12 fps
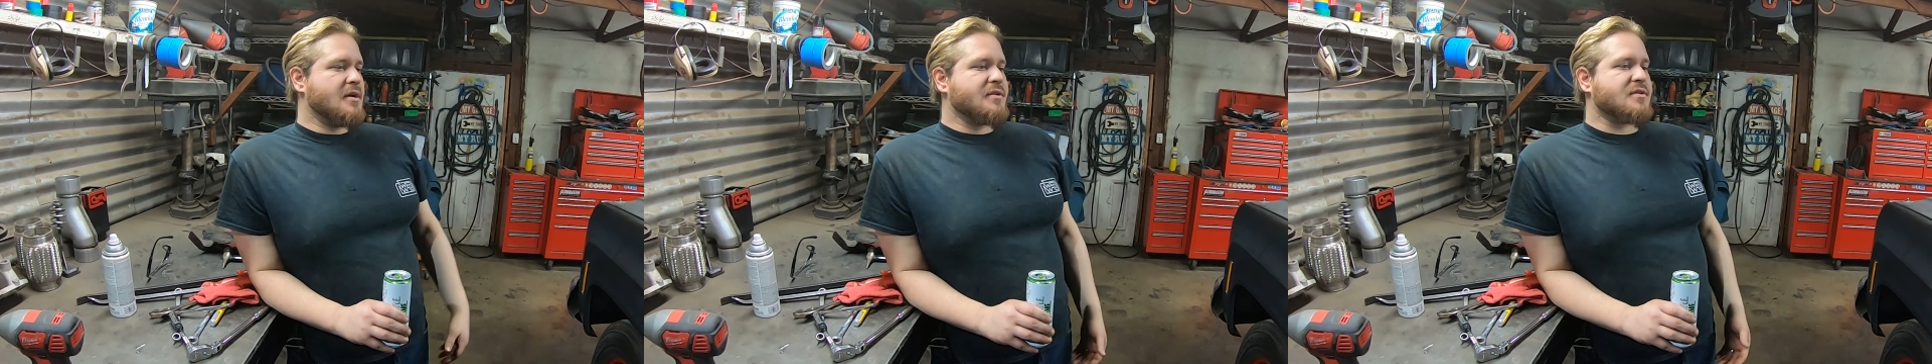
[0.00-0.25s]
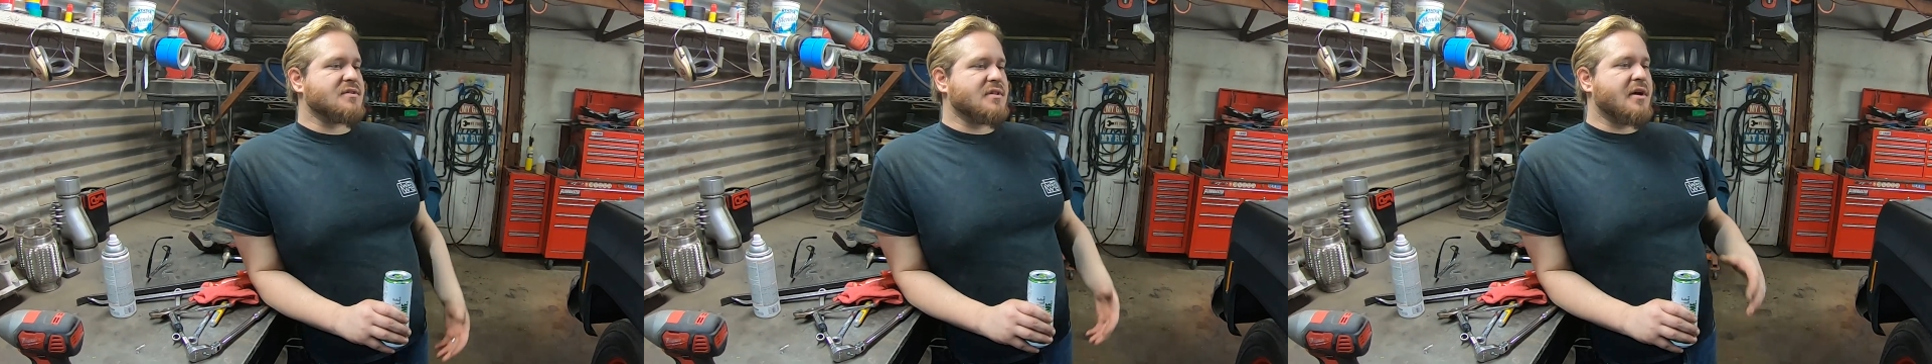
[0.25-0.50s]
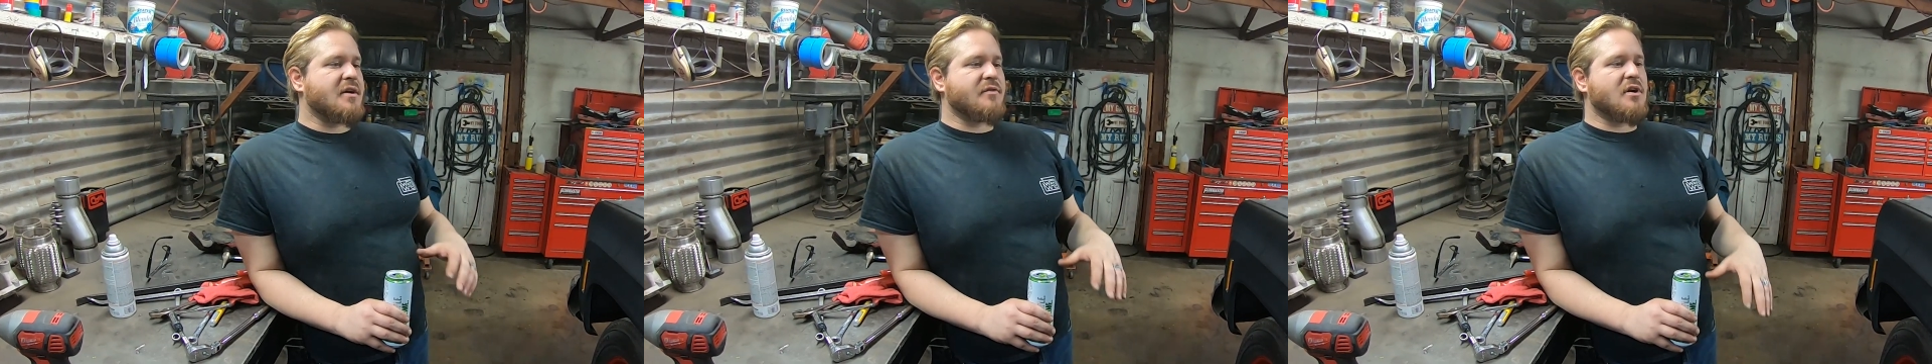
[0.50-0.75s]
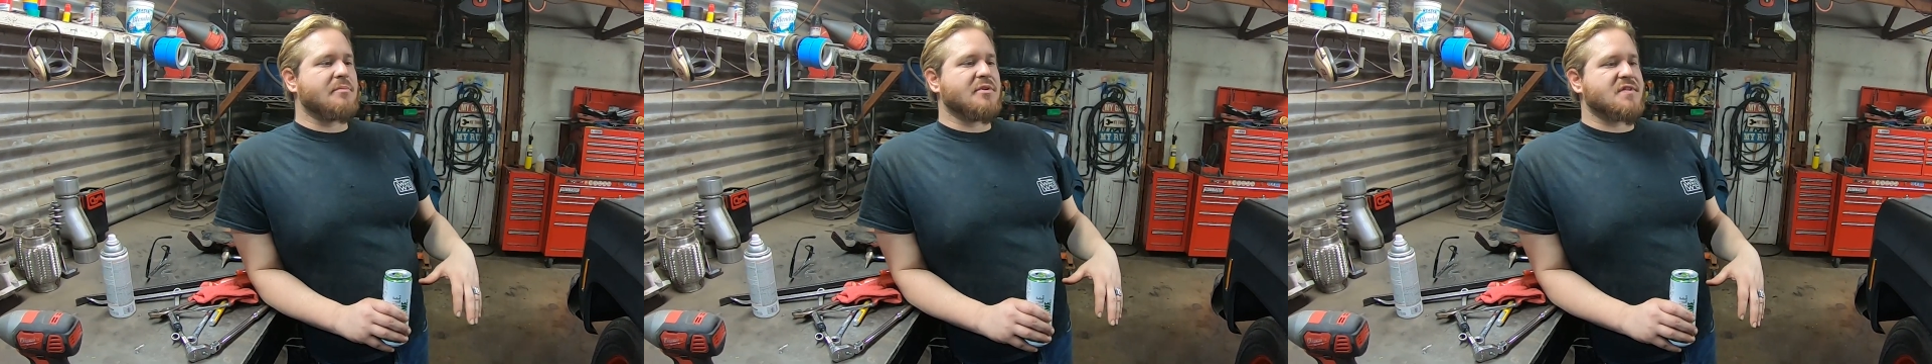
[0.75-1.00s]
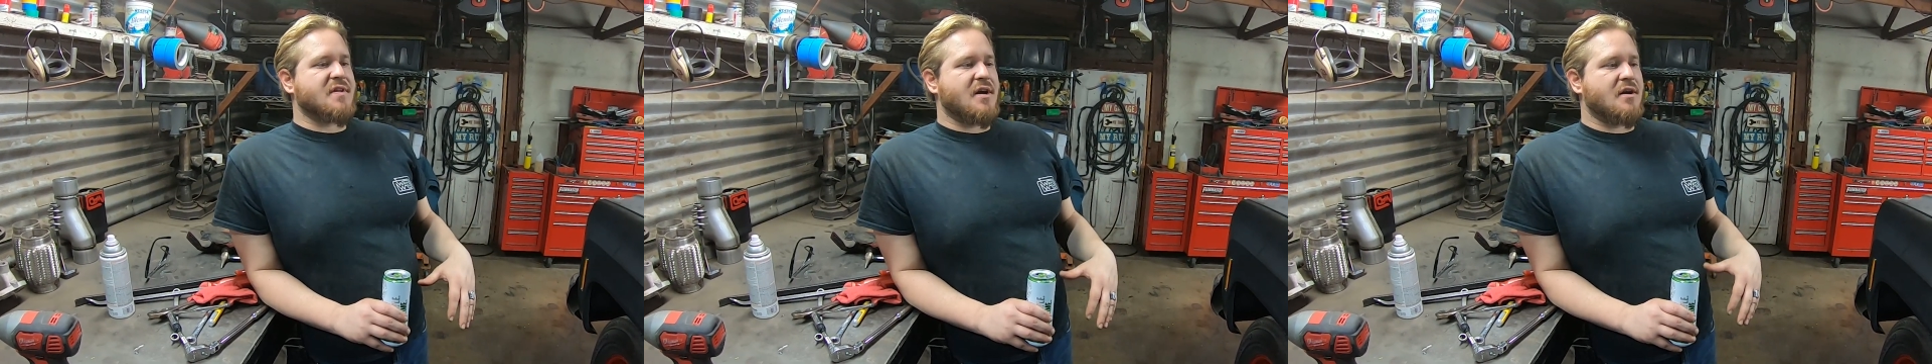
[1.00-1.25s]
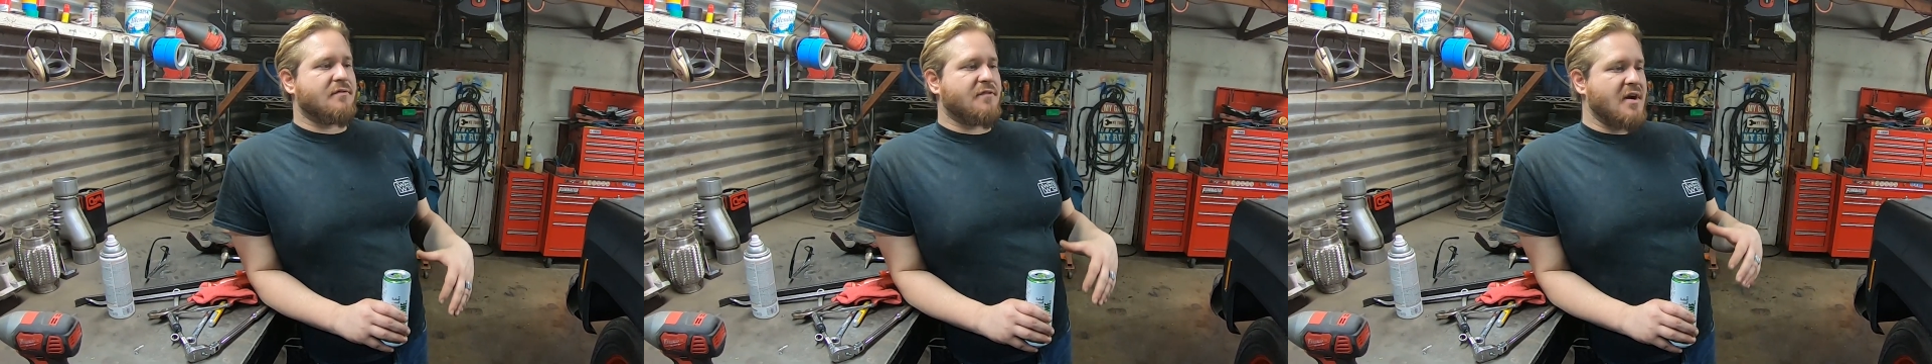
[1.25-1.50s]
So there's a lot of variables
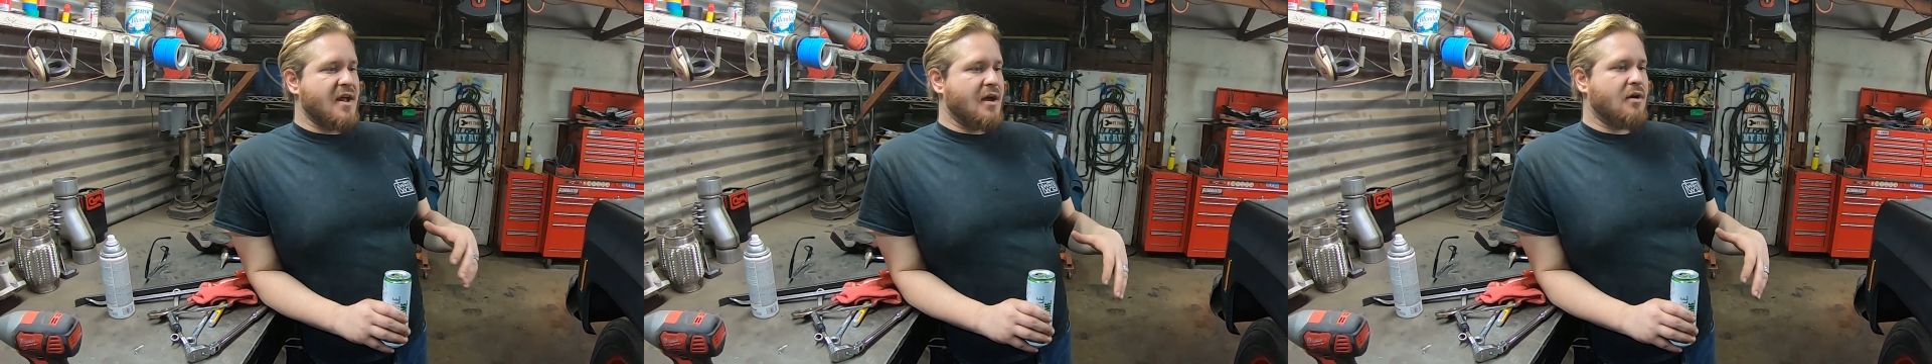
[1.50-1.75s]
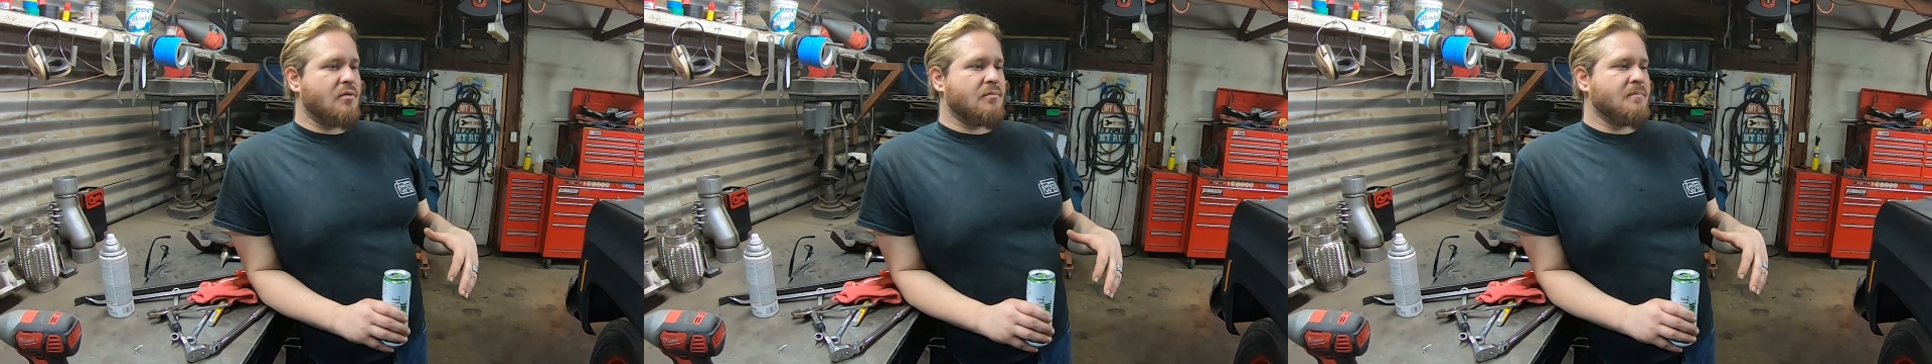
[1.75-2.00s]
there. For now,